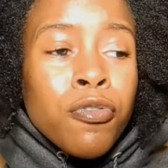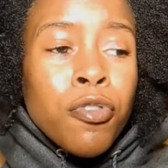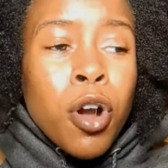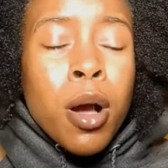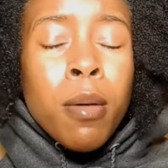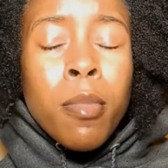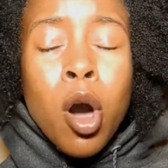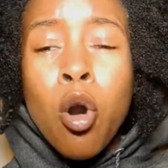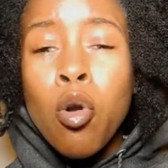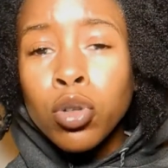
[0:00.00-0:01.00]
from
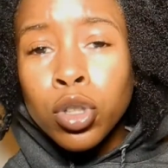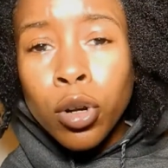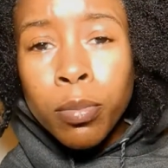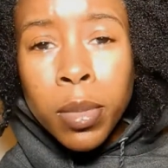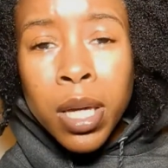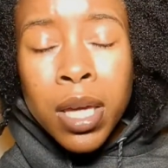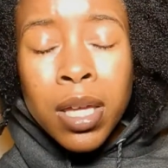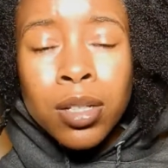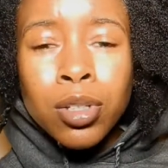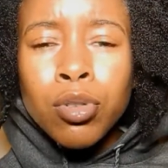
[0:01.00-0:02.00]
older
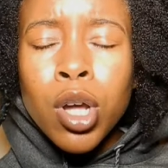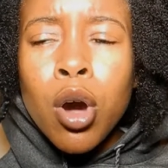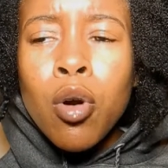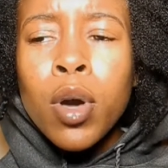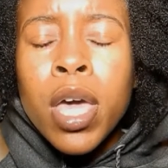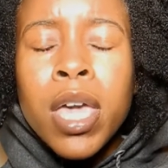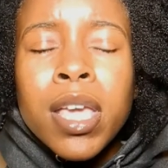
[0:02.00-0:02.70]
men, you know.